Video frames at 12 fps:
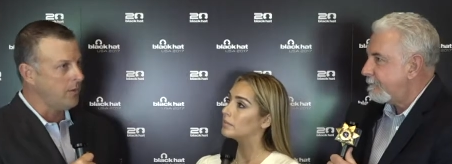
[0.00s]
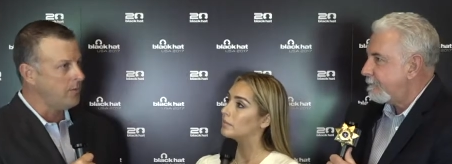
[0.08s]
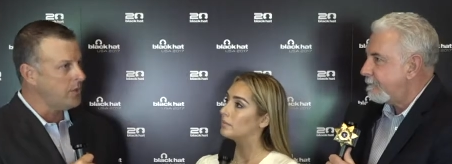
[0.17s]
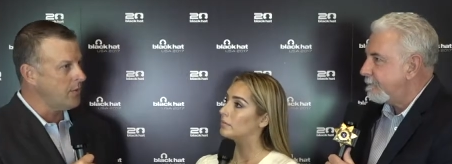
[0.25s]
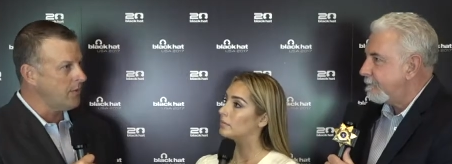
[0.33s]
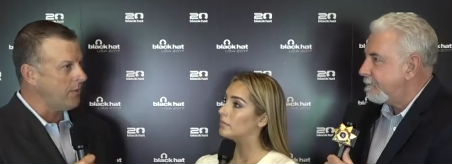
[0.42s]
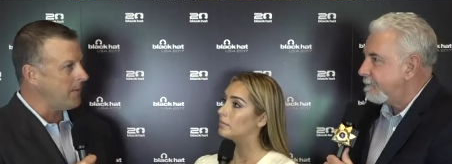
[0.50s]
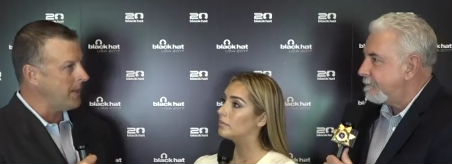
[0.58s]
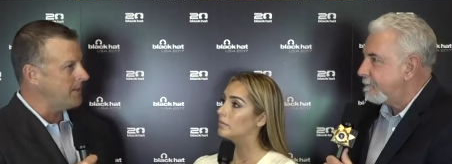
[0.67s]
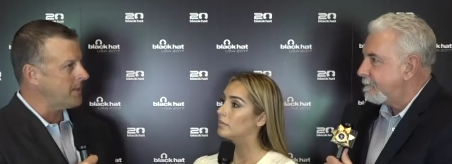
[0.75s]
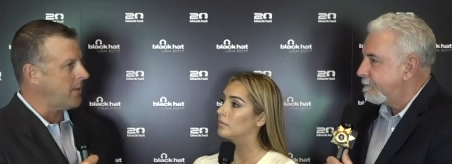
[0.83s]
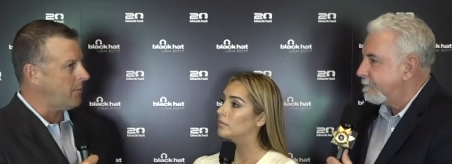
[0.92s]
Speaker 1: two of the
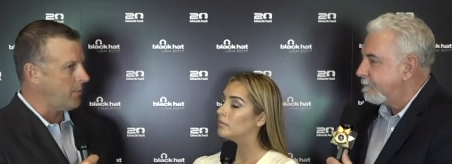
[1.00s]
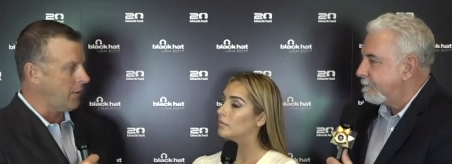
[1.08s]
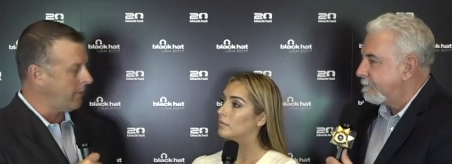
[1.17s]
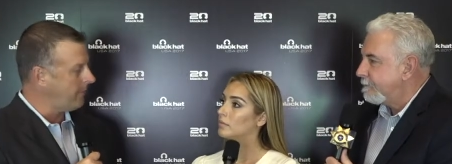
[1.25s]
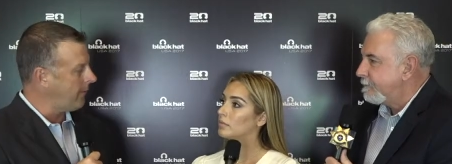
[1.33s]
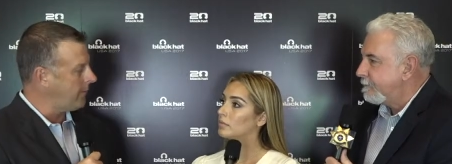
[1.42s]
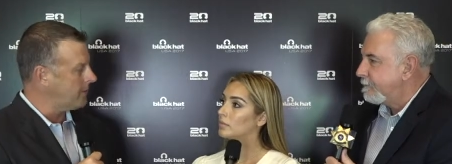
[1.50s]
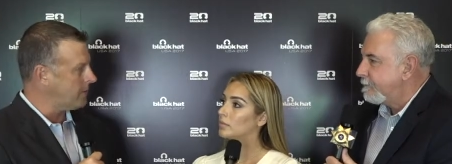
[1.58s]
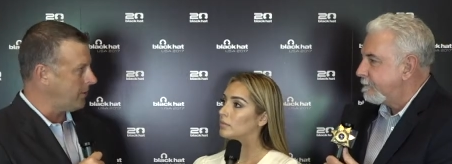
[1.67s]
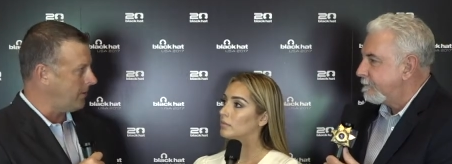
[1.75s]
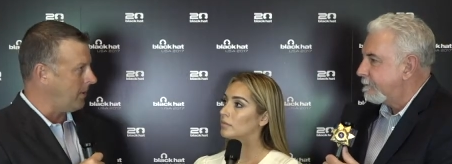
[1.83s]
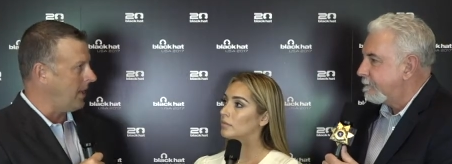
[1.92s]
things that we're really focused
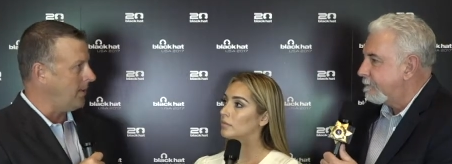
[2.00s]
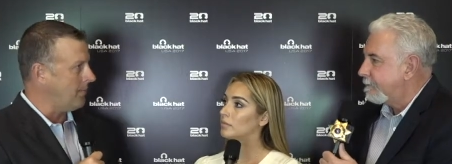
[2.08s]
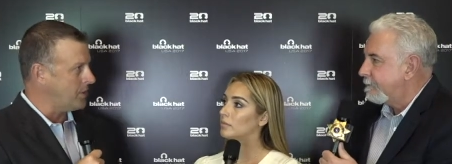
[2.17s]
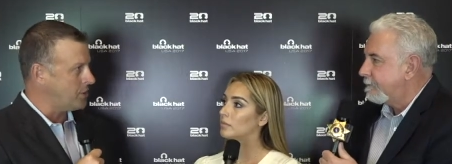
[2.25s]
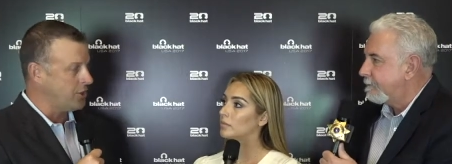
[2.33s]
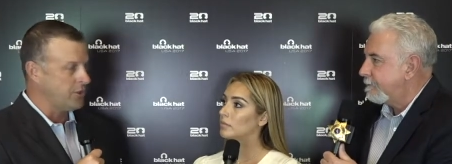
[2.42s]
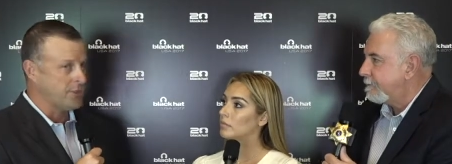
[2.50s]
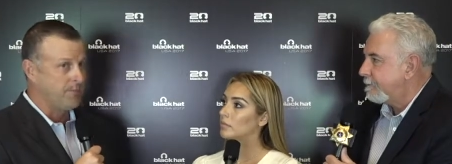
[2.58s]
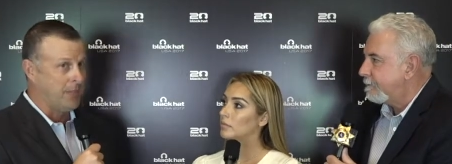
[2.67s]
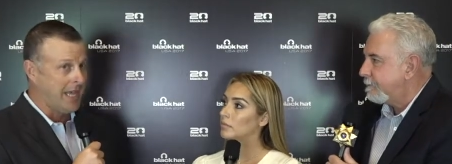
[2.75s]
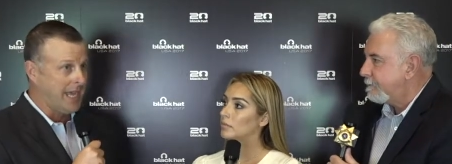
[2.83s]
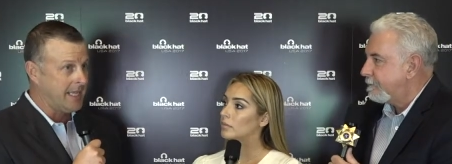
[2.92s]
on at this year's
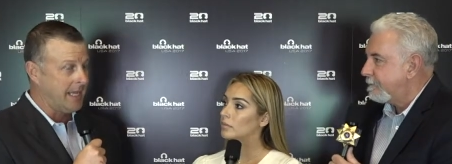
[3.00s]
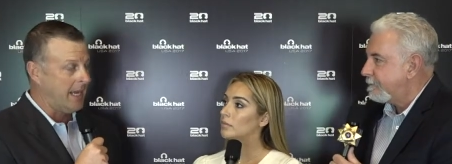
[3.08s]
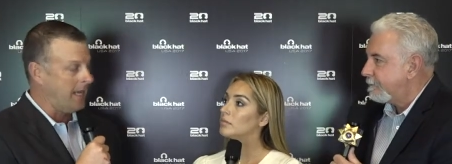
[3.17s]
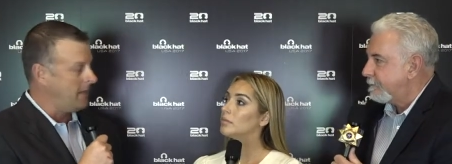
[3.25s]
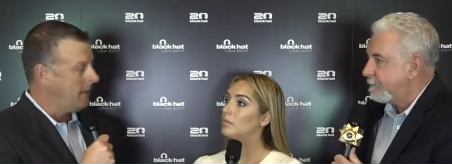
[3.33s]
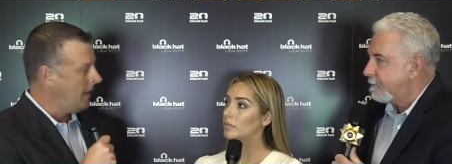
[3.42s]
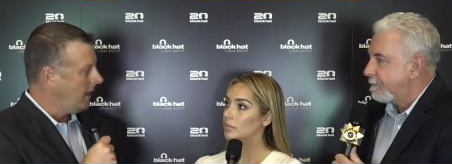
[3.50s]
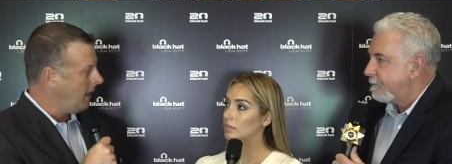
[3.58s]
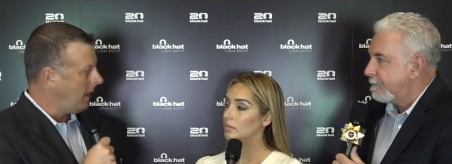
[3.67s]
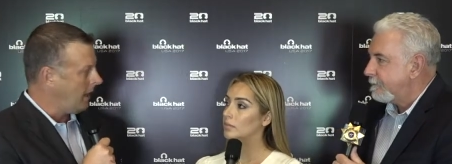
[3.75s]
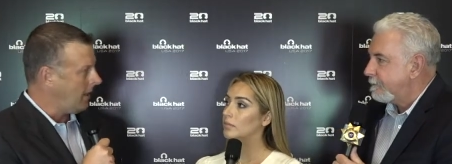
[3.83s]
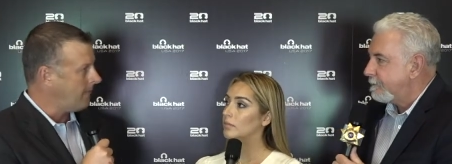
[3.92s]
Black Hat,
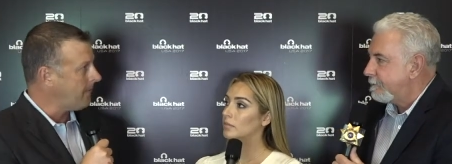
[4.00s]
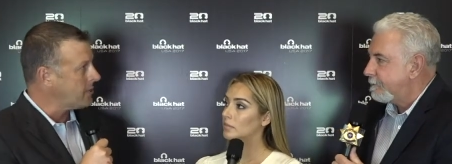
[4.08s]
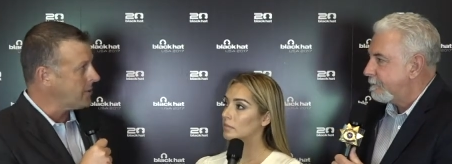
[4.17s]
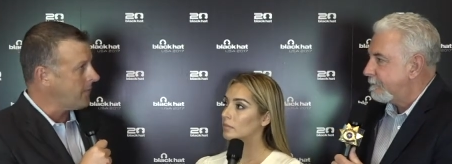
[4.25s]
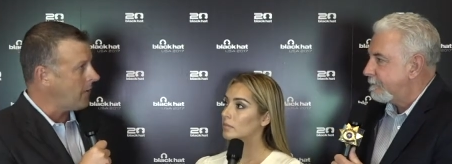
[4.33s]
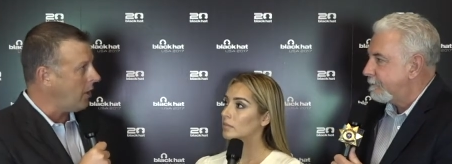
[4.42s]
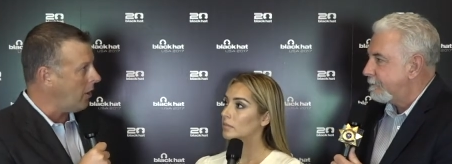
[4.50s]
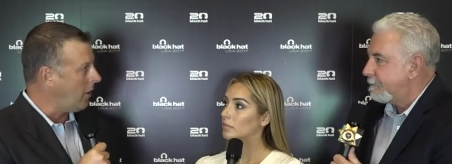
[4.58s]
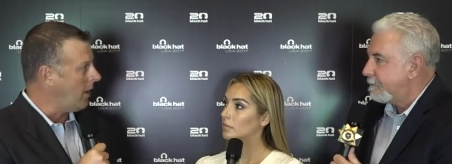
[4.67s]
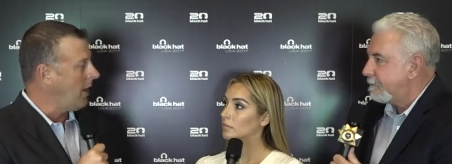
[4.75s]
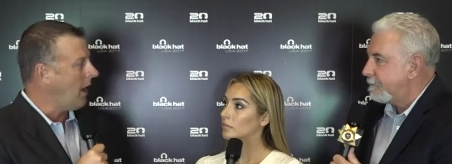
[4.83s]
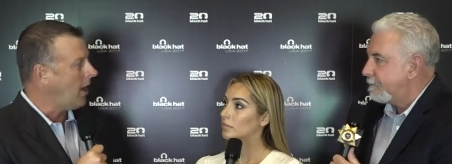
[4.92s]
uh, first of all,
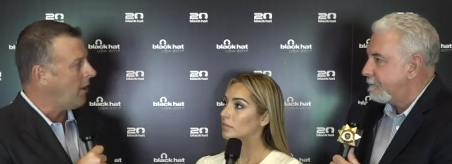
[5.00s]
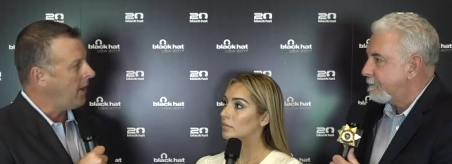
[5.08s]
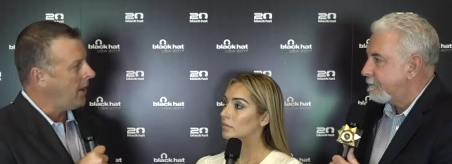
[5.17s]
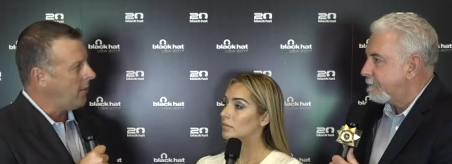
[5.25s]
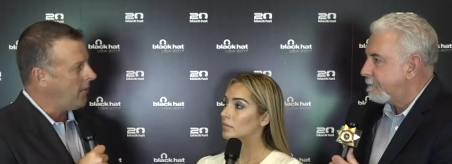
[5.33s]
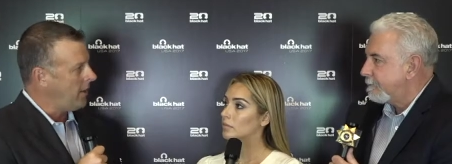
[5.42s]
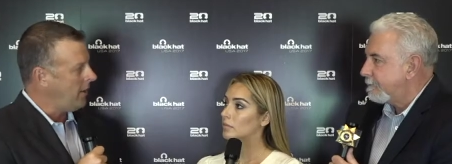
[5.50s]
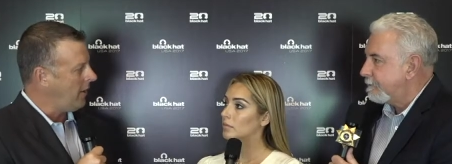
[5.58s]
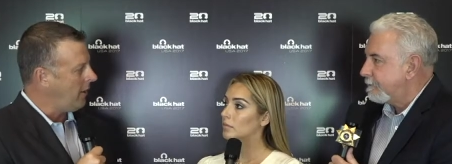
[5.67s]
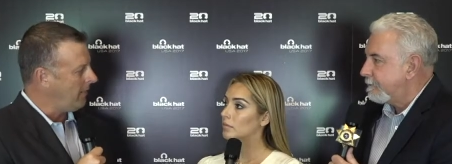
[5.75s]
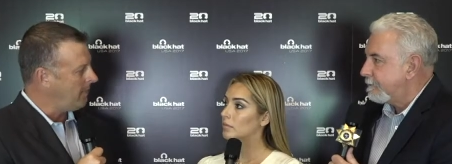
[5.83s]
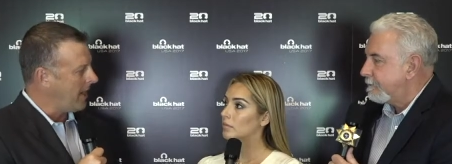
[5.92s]
our area
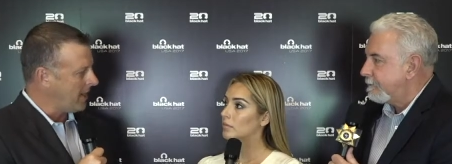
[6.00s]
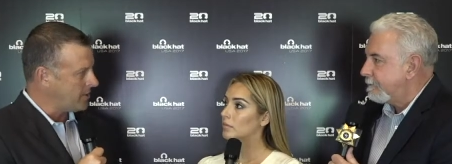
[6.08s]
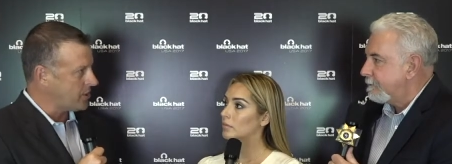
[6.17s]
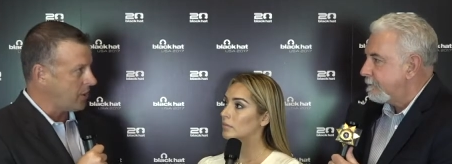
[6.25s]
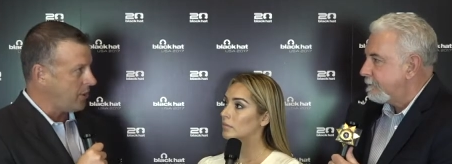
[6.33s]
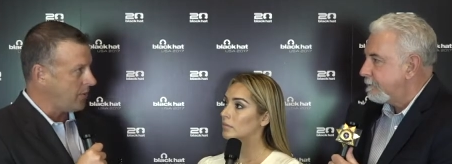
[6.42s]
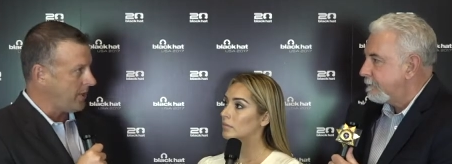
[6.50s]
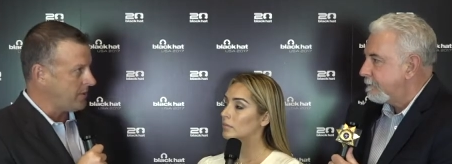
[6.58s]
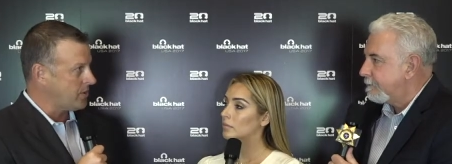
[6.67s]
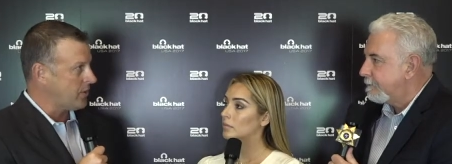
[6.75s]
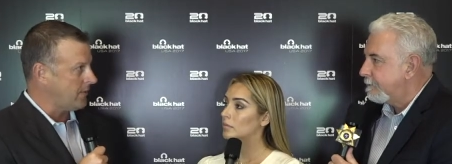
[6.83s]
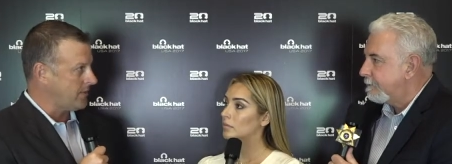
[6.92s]
of managed security
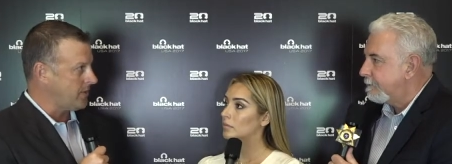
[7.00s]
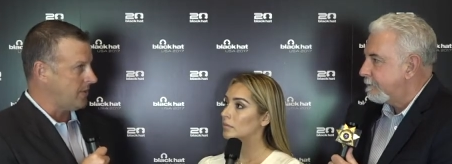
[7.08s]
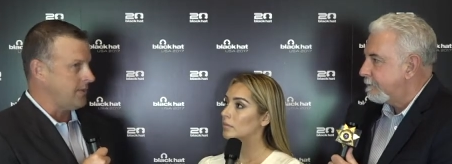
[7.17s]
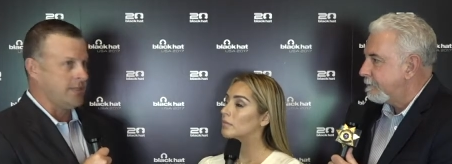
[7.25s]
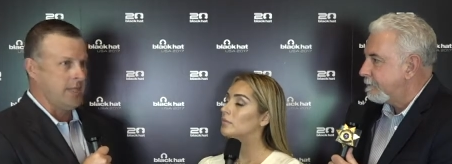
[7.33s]
services.